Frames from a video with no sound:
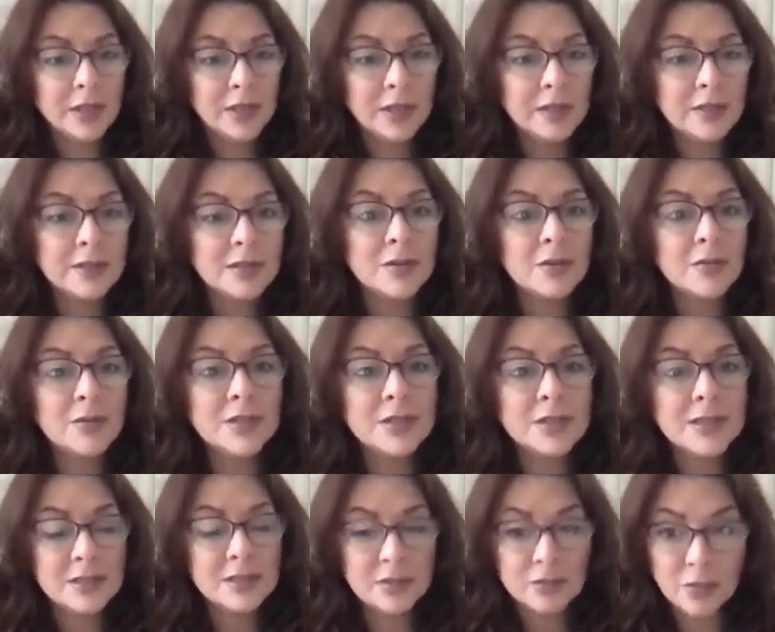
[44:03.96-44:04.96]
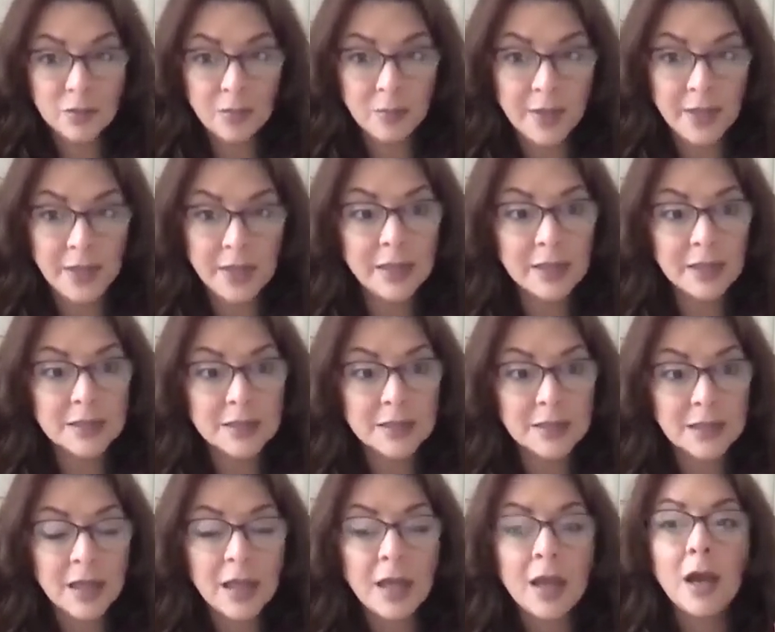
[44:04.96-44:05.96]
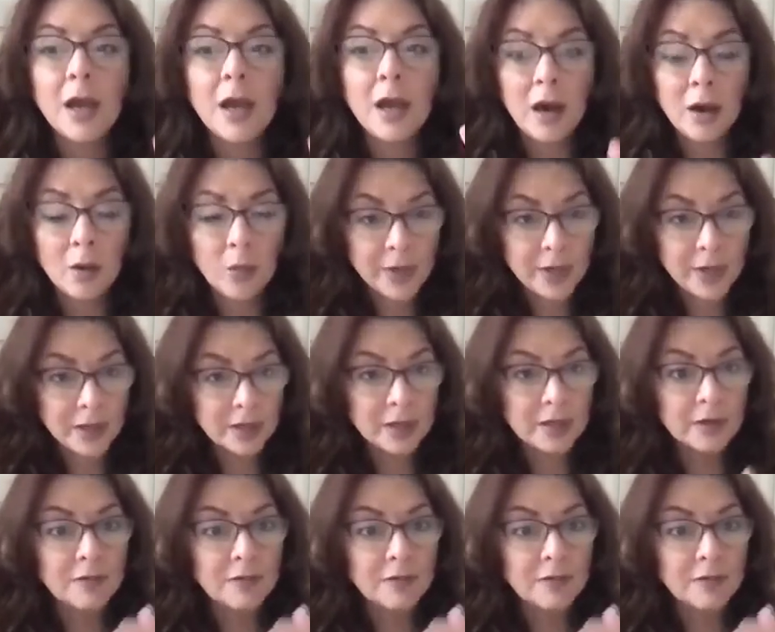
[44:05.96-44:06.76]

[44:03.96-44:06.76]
heal so this doesn't repeat? Are we going to